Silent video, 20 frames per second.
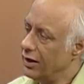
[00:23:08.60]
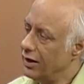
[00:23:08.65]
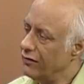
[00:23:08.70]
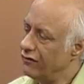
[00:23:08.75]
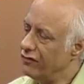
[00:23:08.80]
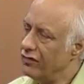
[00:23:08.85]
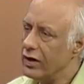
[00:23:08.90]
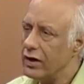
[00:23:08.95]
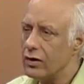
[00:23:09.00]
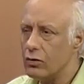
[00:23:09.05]

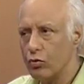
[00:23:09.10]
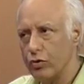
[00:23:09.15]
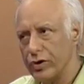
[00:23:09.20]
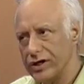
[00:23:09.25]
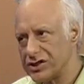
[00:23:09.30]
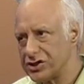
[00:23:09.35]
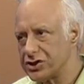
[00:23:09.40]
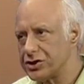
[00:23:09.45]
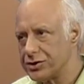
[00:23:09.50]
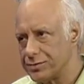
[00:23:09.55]
If he had
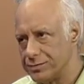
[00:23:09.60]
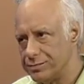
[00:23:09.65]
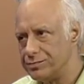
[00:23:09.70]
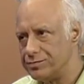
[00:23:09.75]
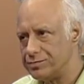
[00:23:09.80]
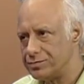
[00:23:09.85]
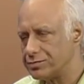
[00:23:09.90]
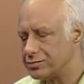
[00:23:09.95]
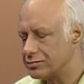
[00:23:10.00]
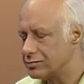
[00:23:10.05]
wished,
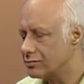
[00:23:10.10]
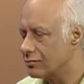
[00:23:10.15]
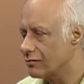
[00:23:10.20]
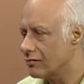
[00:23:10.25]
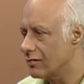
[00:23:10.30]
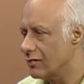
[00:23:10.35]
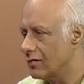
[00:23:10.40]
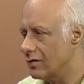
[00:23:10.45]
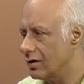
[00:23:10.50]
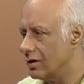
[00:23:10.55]

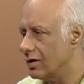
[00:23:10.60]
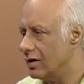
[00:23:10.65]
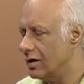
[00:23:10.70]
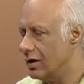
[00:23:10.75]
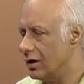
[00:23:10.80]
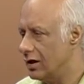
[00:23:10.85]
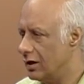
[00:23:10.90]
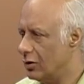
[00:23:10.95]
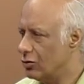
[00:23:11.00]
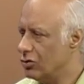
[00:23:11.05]

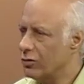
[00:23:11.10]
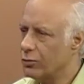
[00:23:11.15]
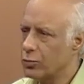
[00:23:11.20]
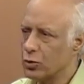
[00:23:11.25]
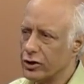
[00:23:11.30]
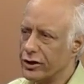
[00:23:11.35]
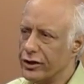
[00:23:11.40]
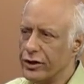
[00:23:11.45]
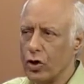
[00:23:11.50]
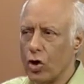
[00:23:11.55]
he could have
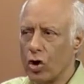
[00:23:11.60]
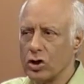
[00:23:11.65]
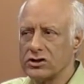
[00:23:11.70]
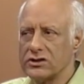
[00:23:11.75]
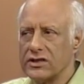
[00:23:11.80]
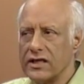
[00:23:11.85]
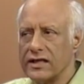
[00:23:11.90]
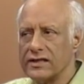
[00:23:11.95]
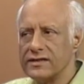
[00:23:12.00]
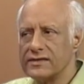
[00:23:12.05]
put a
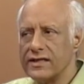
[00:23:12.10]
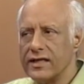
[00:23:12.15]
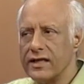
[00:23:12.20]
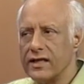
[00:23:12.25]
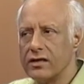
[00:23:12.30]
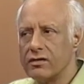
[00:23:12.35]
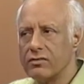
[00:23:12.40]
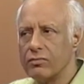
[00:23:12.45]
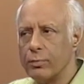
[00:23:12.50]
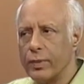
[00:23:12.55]
neon sign
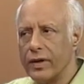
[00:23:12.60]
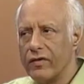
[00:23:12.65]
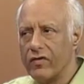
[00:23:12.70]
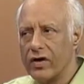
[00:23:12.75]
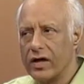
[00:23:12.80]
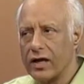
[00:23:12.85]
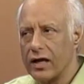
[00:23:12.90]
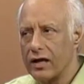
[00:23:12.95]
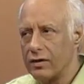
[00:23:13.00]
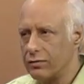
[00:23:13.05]
saying,
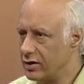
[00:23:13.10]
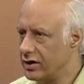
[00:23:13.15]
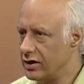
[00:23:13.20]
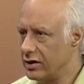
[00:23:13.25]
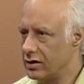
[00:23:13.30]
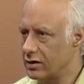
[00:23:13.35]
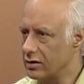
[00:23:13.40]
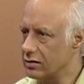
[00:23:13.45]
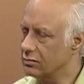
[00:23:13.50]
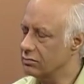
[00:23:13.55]
"Beware, I am
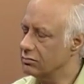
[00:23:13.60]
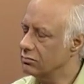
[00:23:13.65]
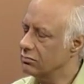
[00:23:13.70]
here."